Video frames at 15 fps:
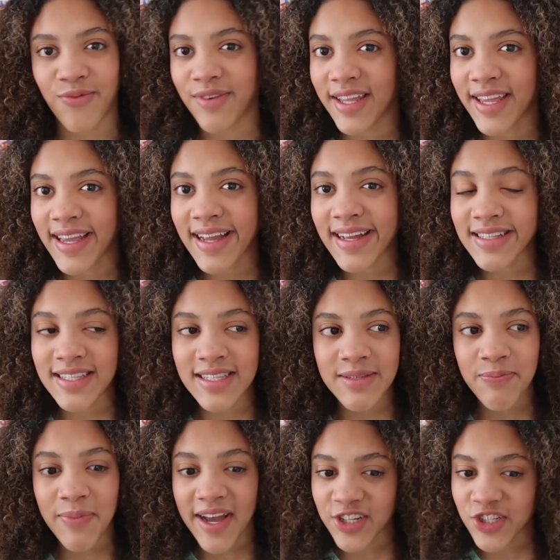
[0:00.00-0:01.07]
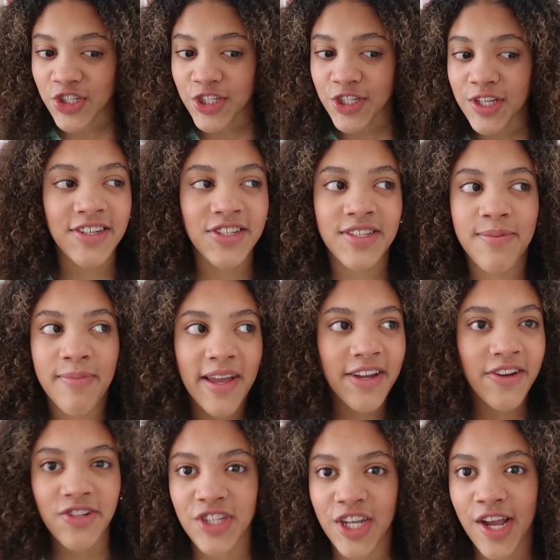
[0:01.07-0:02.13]
unique and special and just make
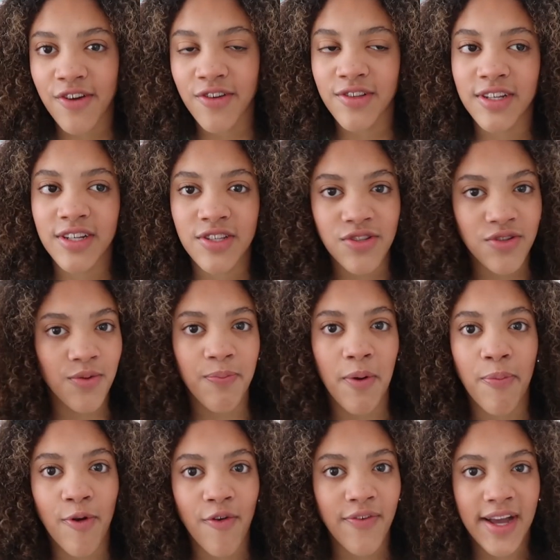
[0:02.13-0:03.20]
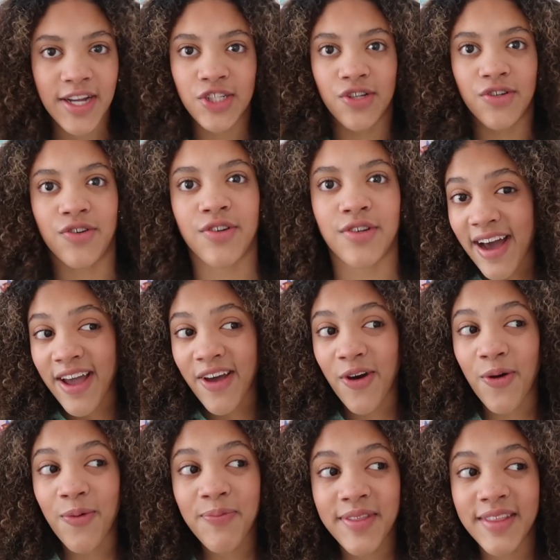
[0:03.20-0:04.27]
your channel look super professional. I
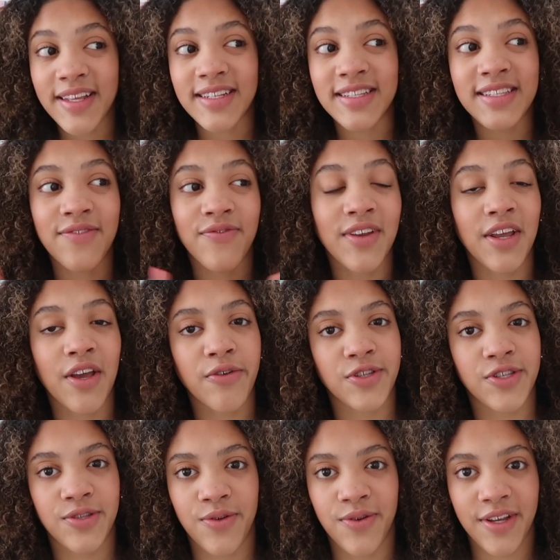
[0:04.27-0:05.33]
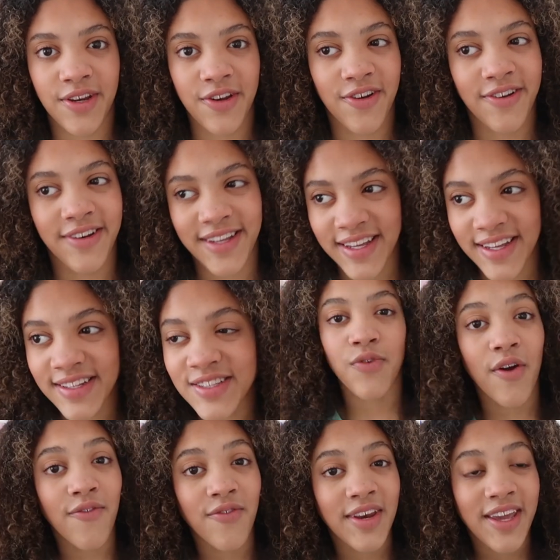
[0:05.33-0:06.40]
hope this video suited your need
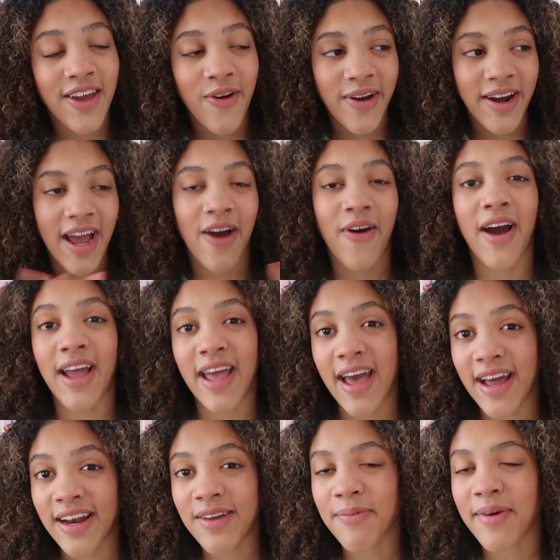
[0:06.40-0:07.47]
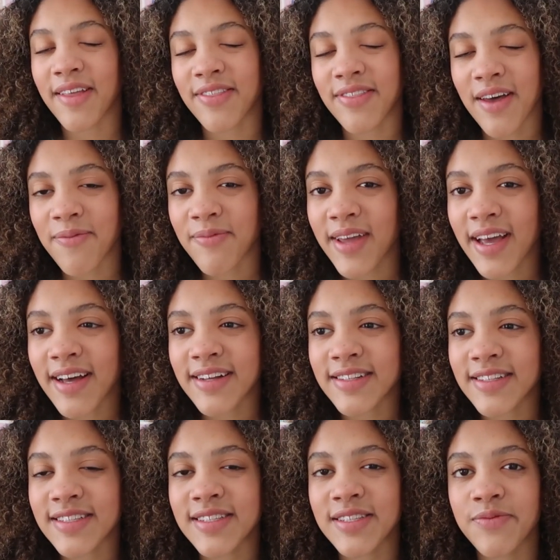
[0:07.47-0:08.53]
for a video on how I edit my
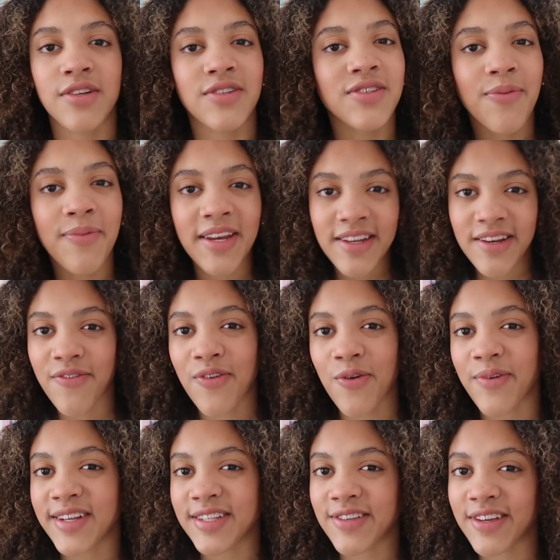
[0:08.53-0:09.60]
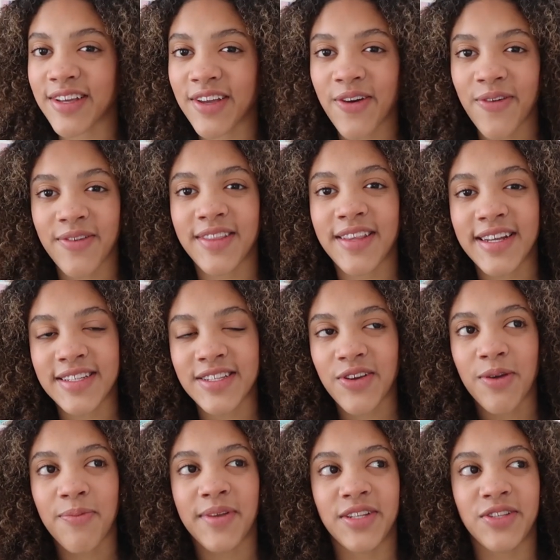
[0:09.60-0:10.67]
thumbnails. There's so many different ways you can go with this. You
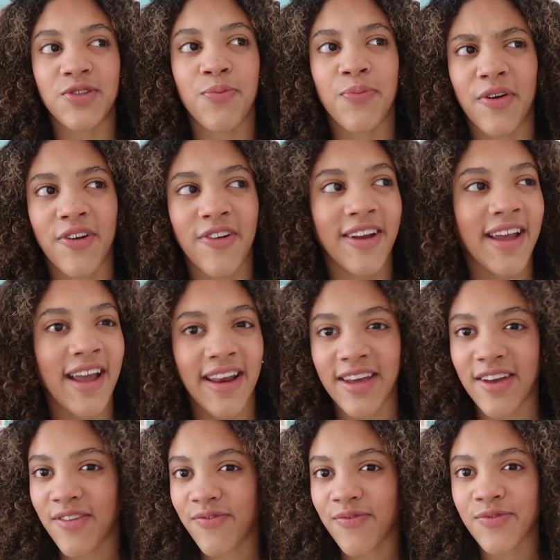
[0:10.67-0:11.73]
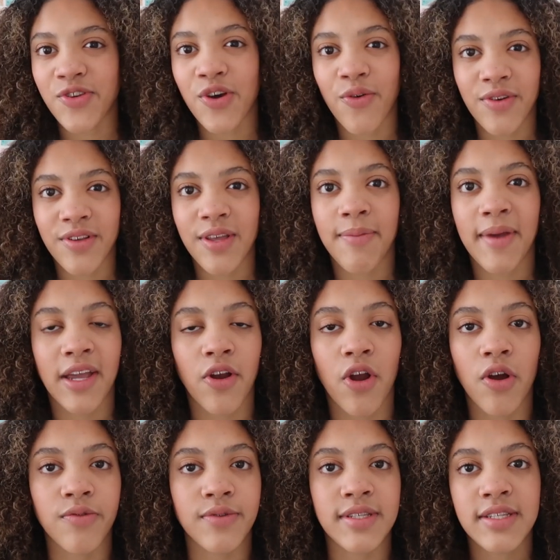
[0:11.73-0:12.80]
can be super creative, totally make
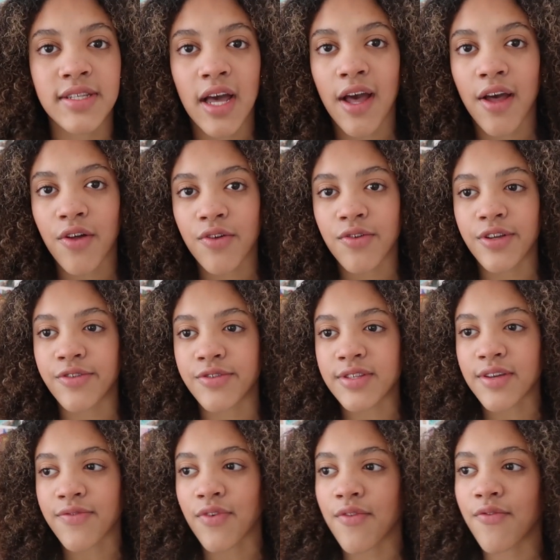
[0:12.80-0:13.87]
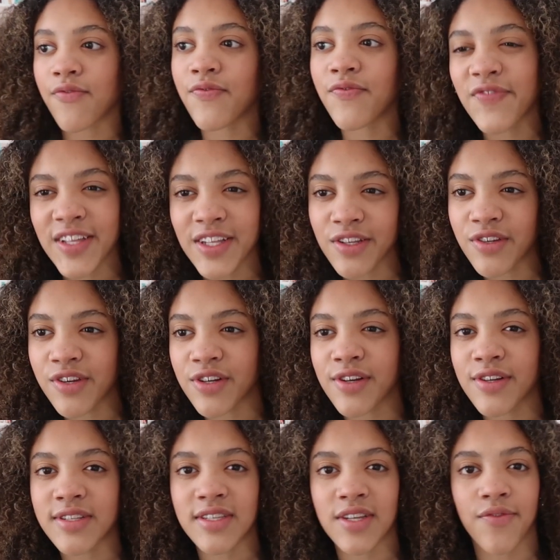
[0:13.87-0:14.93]
your own style, use different
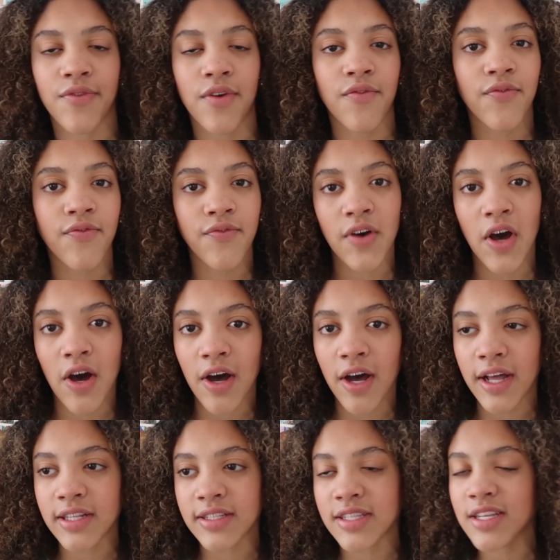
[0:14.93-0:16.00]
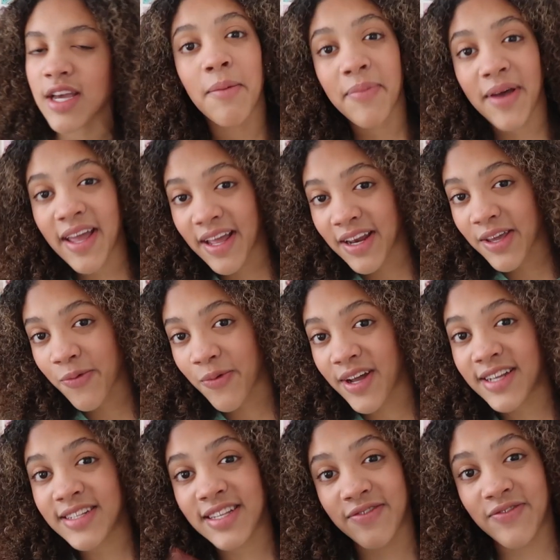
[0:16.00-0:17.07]
filters, different fonts. But
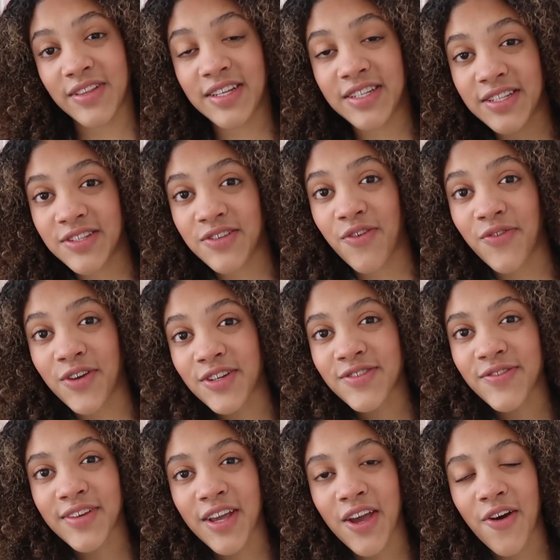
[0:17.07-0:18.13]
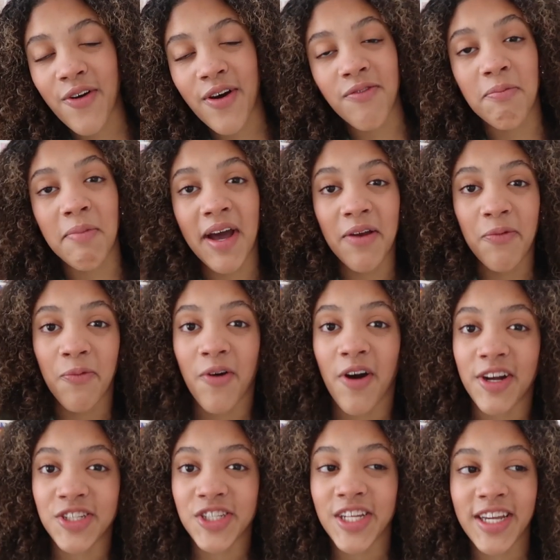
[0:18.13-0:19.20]
anyways, if this is your first video of mine
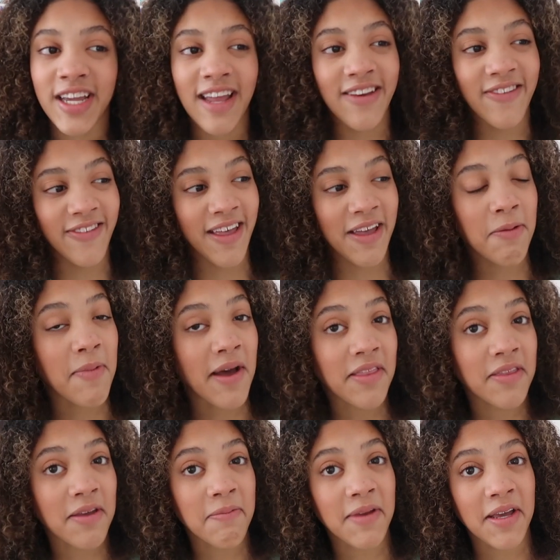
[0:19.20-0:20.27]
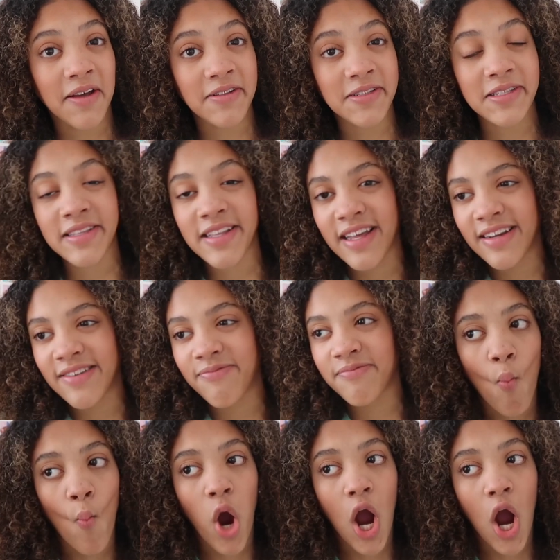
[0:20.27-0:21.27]
watching and you like my thumbnails, then